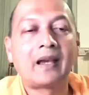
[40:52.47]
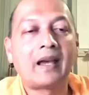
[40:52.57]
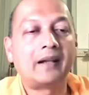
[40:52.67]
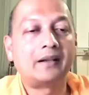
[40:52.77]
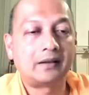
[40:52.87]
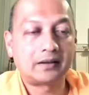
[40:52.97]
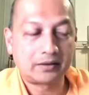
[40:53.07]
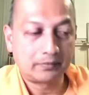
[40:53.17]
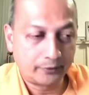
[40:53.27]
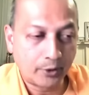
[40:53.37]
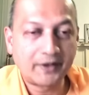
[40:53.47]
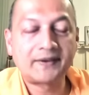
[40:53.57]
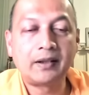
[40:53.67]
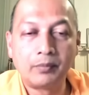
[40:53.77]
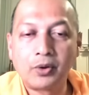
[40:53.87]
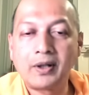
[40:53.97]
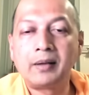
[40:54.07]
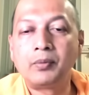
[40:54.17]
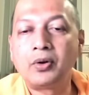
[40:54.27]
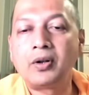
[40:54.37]
and focusing more
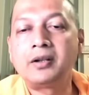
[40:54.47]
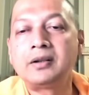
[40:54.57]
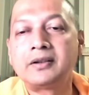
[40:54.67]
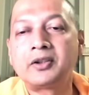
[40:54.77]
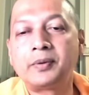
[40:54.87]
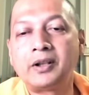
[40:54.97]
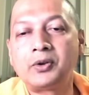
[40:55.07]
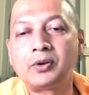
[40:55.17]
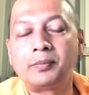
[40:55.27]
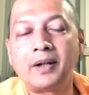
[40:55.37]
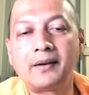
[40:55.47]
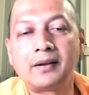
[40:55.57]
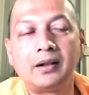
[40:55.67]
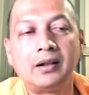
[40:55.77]
and more on the spiritual path.